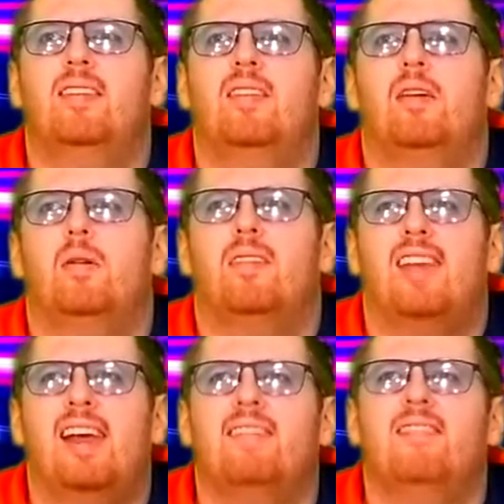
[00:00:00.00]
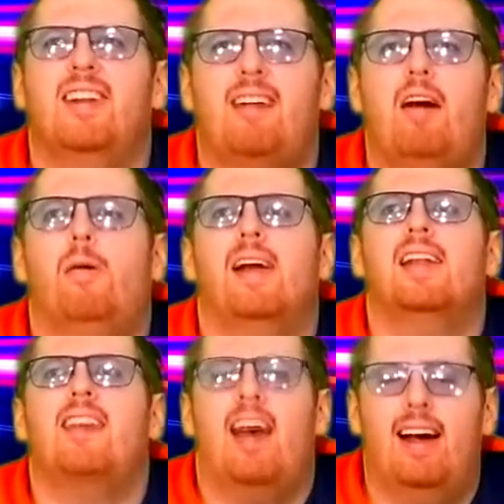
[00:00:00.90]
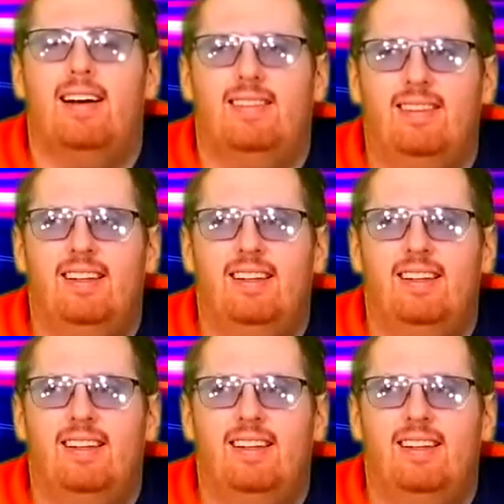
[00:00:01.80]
to Tim's Show and Tell.